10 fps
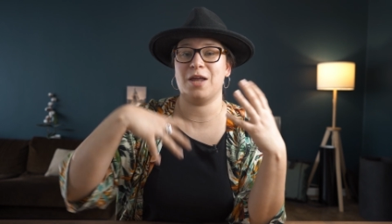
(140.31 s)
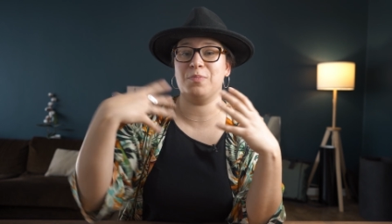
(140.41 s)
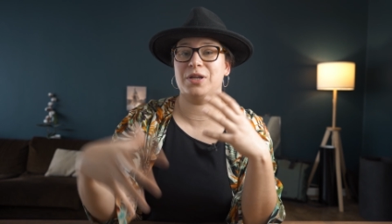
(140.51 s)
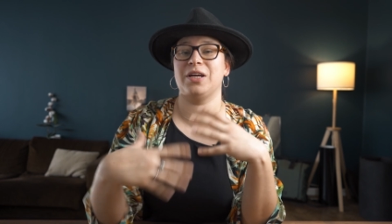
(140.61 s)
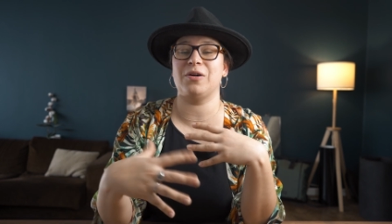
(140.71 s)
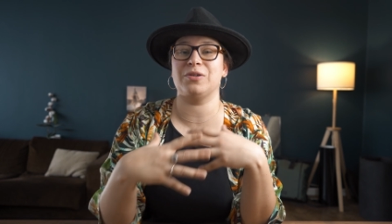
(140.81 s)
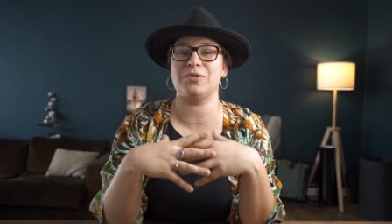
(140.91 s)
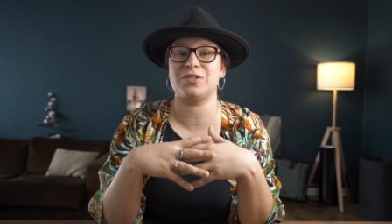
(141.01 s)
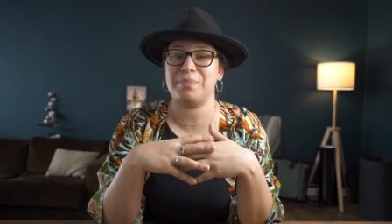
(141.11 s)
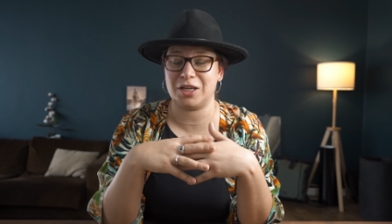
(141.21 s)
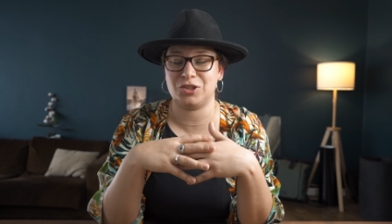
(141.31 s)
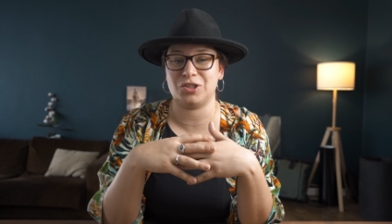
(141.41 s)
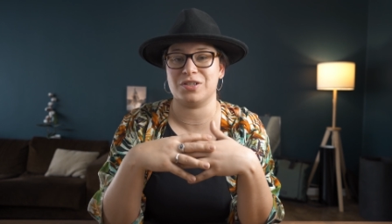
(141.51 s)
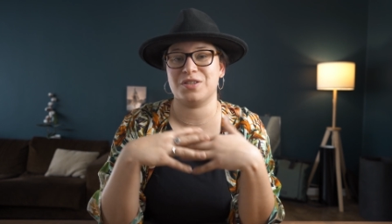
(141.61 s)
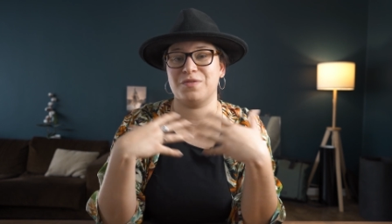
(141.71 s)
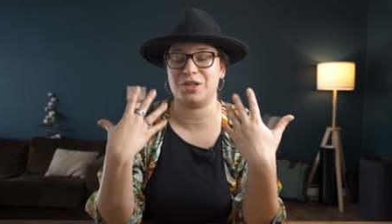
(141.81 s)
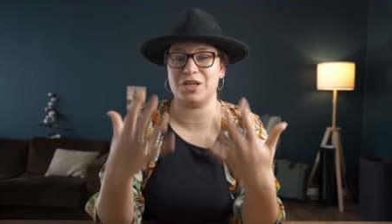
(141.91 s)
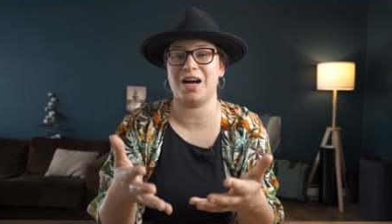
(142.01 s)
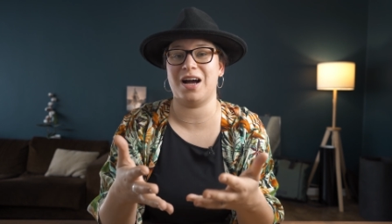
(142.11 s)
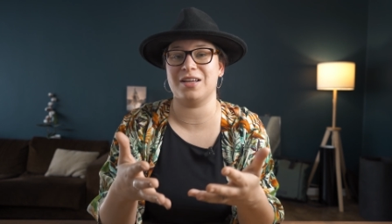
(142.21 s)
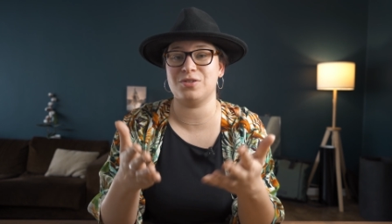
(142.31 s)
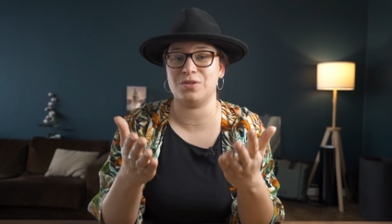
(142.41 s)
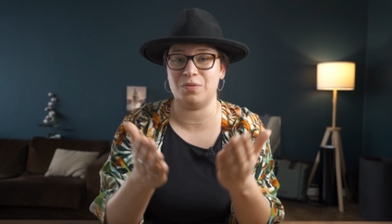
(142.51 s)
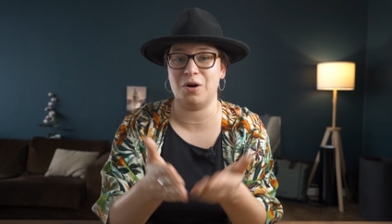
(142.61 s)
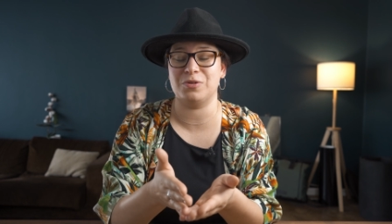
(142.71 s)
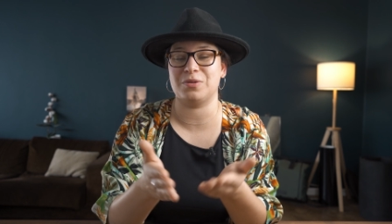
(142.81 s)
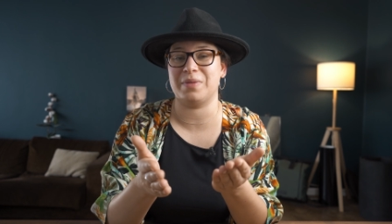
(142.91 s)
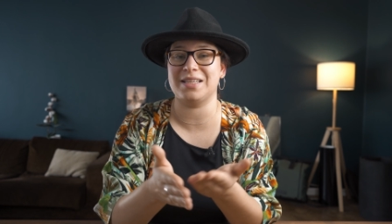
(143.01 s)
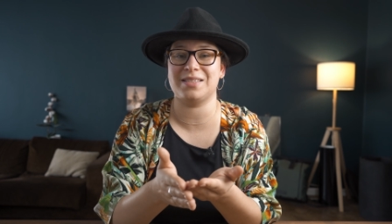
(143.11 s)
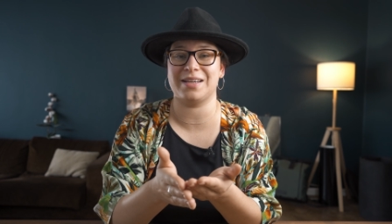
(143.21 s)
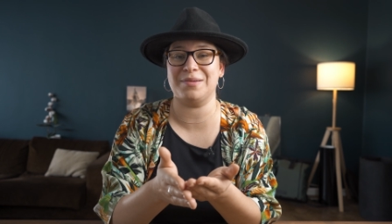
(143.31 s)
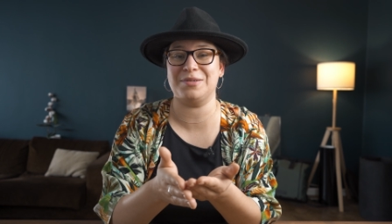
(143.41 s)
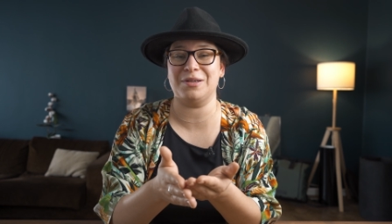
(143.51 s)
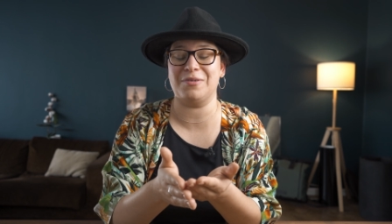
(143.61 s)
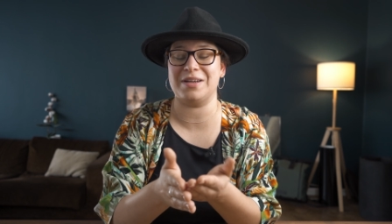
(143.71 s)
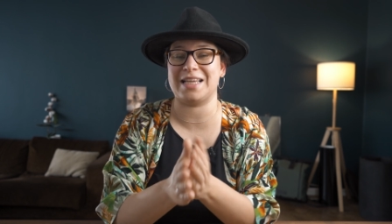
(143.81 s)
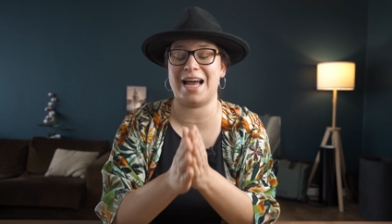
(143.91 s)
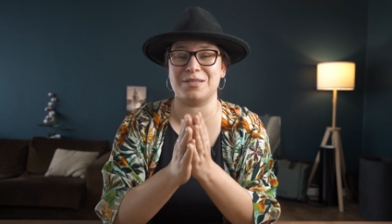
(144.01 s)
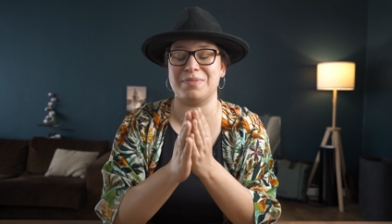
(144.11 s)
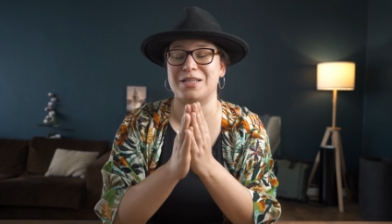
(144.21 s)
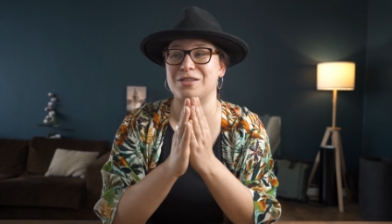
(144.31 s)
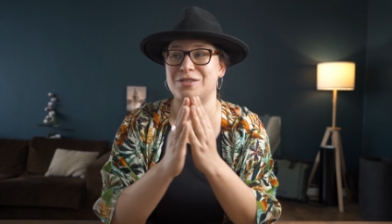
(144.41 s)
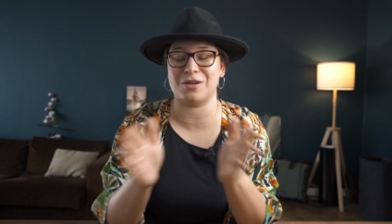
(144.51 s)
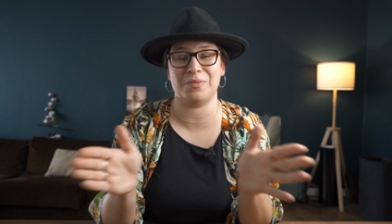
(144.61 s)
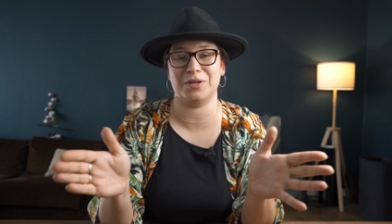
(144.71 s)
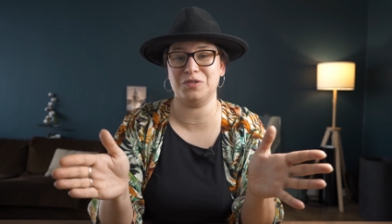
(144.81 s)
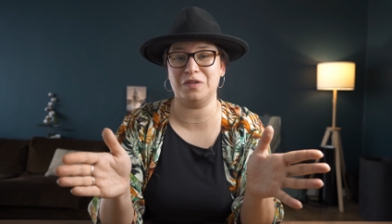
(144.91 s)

And putting all those pictures for you guys to vote on my Instagram stories has been so much